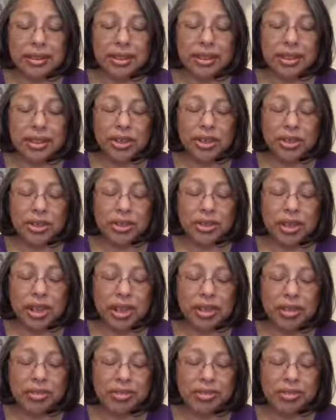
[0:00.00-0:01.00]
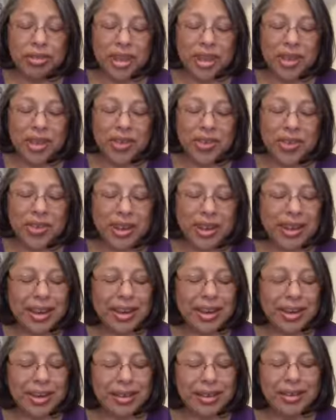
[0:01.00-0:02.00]
Her love, that
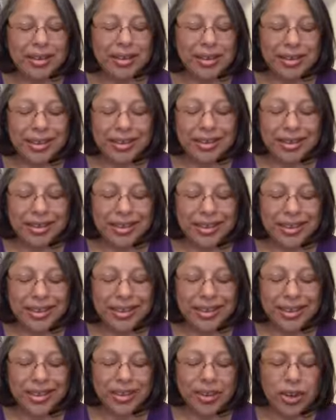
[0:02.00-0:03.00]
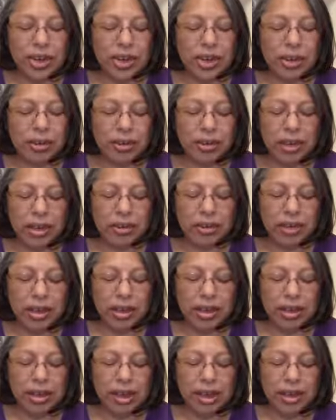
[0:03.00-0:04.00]
green, green
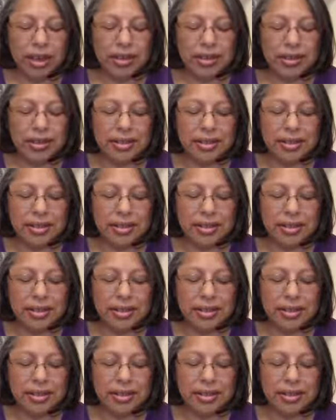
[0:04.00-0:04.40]
loving light,